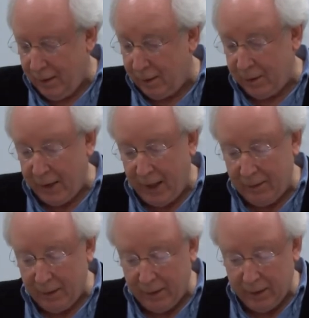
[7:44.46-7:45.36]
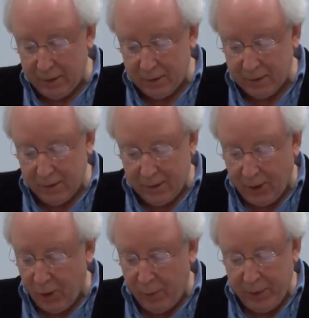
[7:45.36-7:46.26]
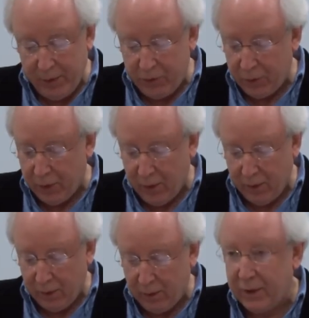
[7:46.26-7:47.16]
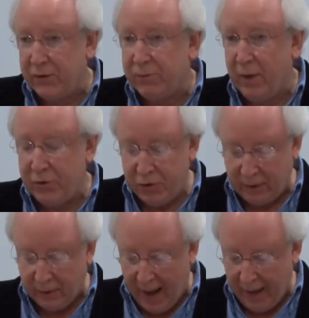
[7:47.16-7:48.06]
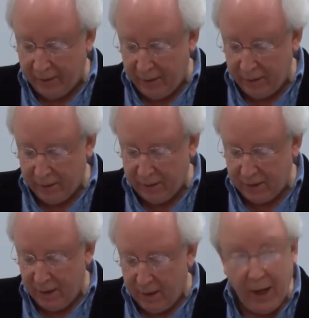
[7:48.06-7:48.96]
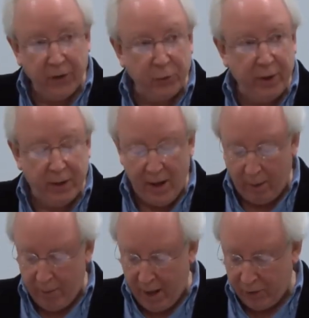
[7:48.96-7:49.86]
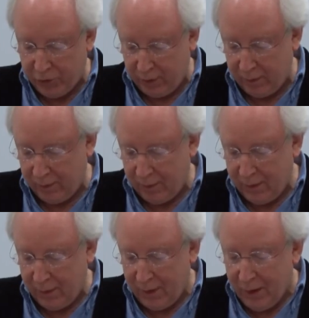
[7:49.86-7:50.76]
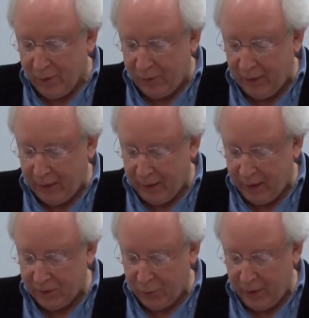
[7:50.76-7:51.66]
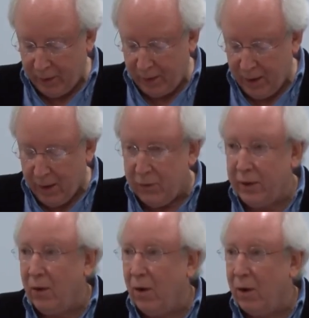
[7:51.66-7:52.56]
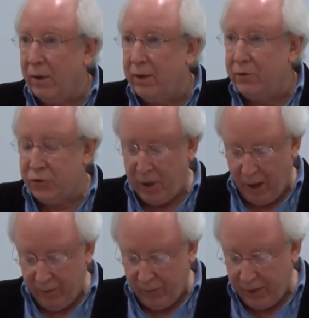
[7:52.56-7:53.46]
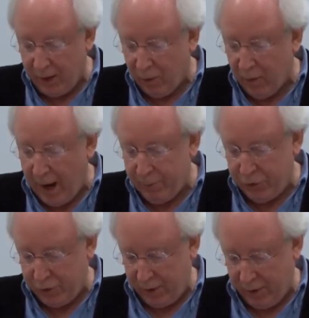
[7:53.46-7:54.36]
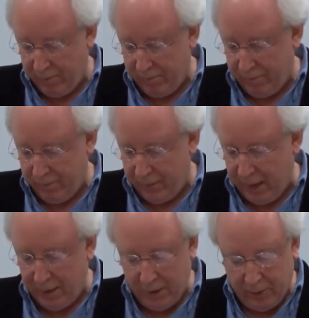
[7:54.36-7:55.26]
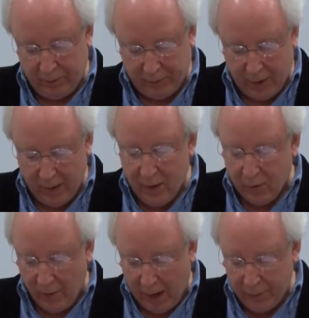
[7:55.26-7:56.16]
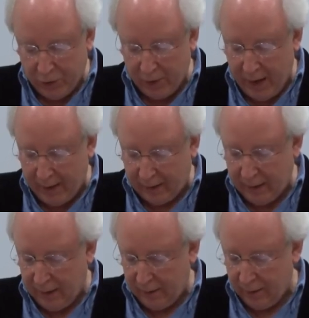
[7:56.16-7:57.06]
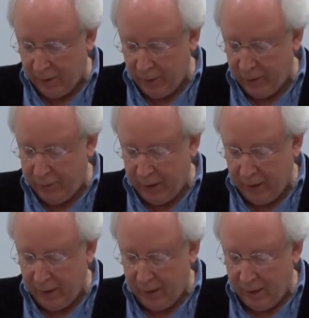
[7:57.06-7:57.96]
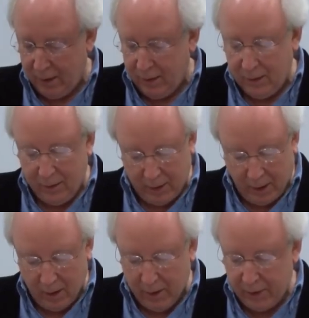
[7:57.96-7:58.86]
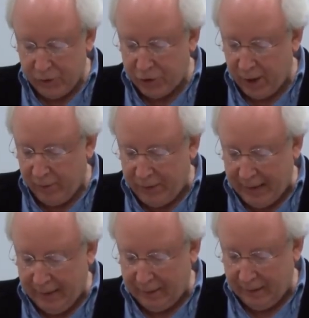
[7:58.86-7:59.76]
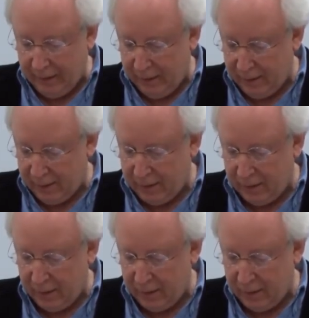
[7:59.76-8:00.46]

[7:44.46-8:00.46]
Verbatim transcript: The daylilies, open to hold as much gladness as we can imagine, filling us with the orange of their rapture. And if rapture had a color, it would be the orange of daylilies